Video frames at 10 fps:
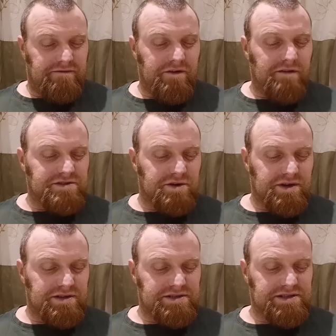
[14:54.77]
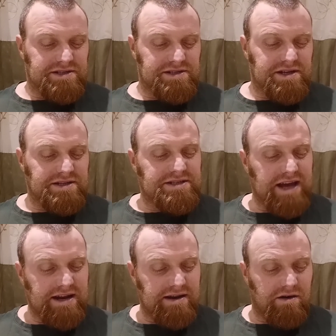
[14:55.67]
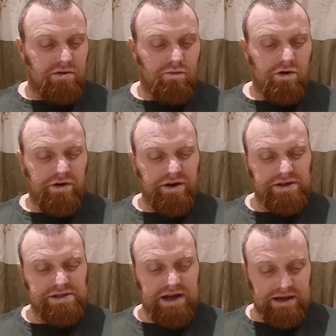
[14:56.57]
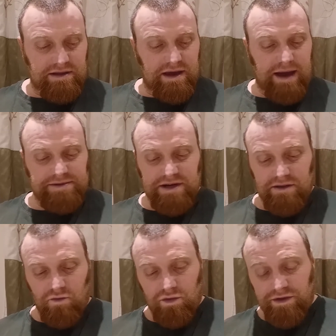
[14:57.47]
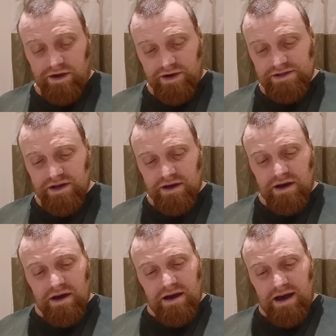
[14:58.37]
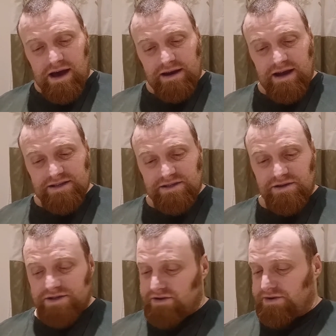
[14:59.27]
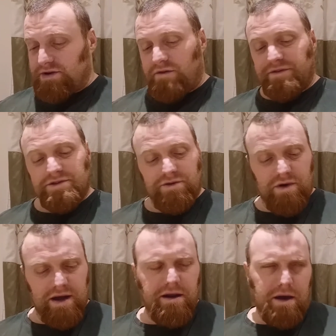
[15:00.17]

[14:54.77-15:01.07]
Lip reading: Assault Intercessors and 10 Necron Warriors, and the Captain and the Warden there is. And it has a nice description of the terrain.